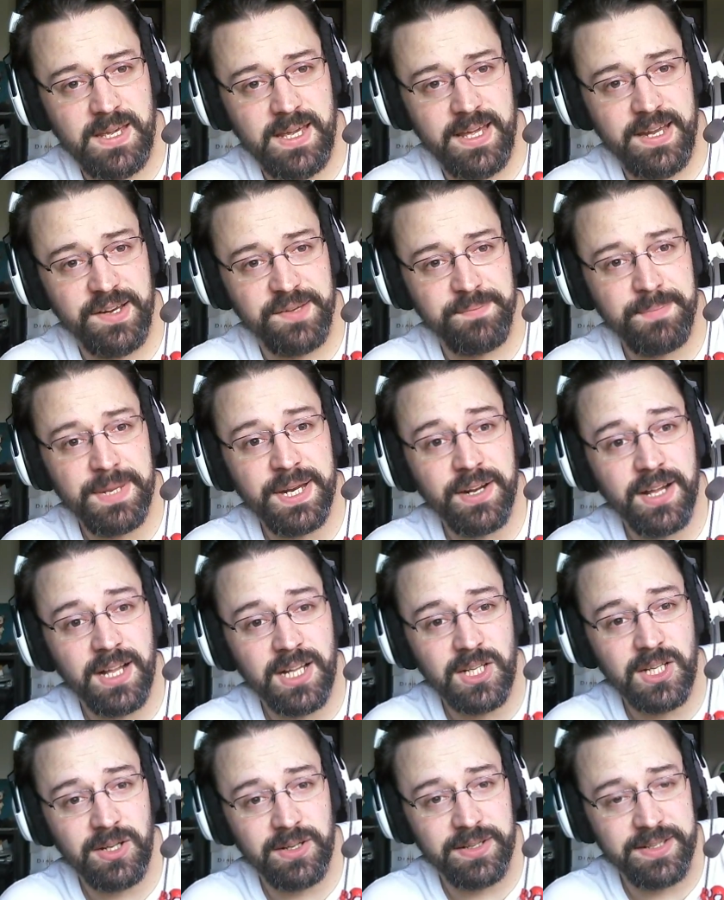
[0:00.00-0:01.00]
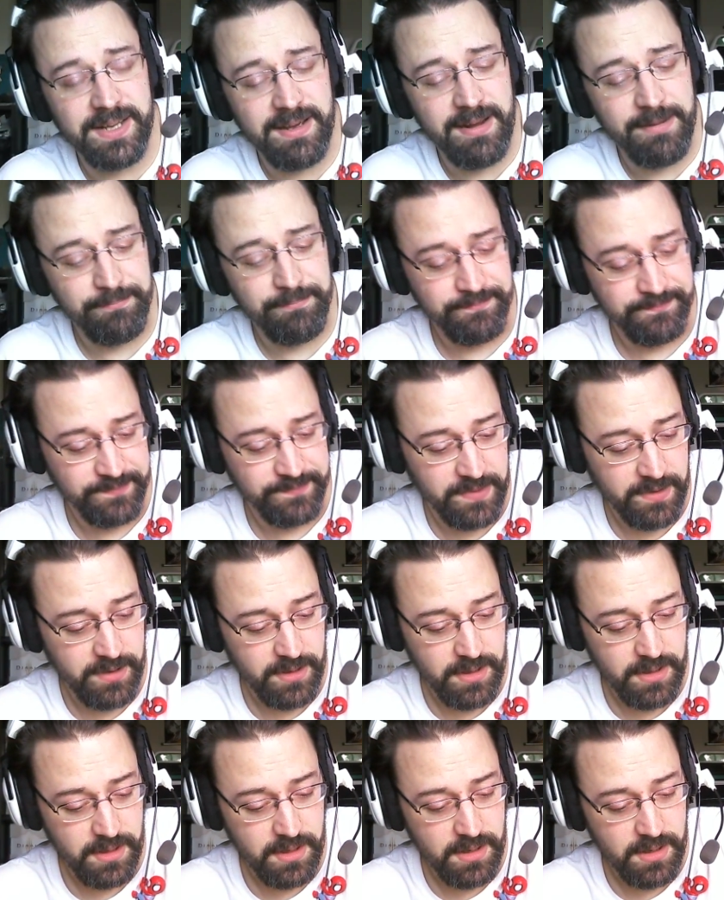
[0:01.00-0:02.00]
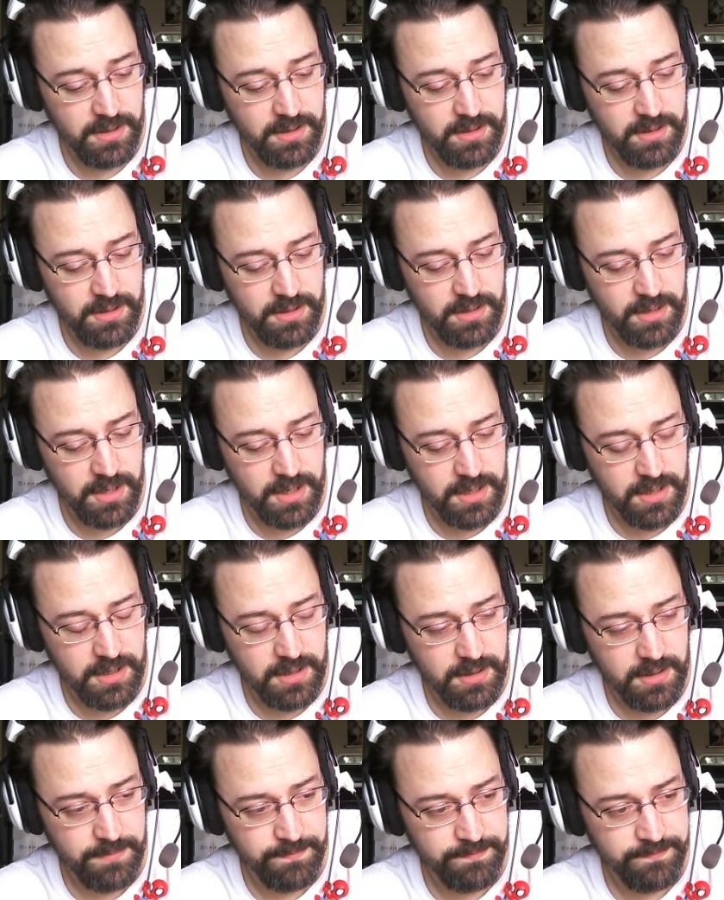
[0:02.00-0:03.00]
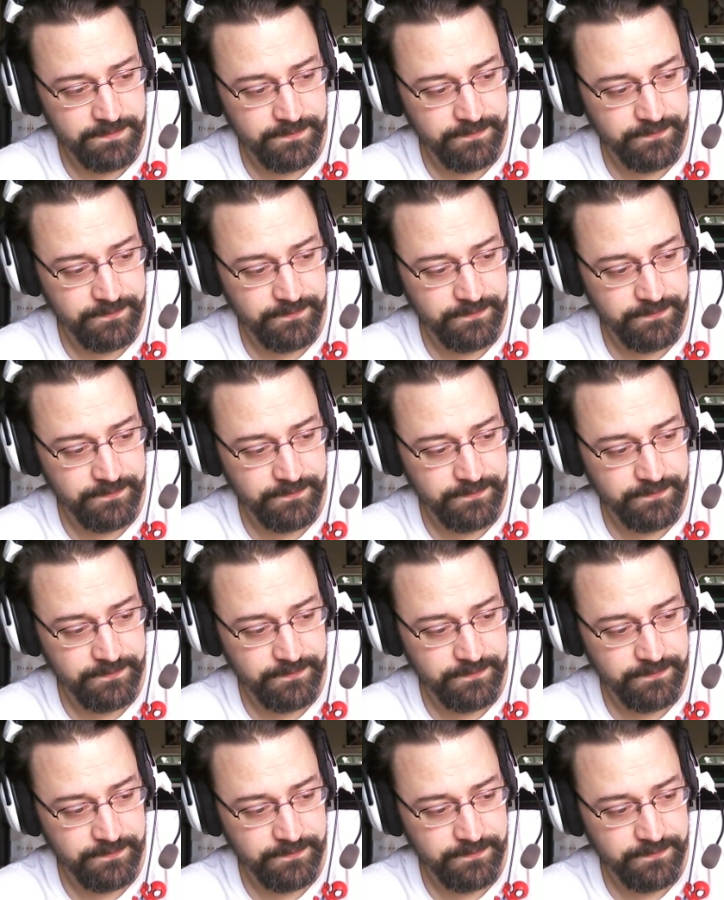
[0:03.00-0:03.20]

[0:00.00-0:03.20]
It has been a long time. I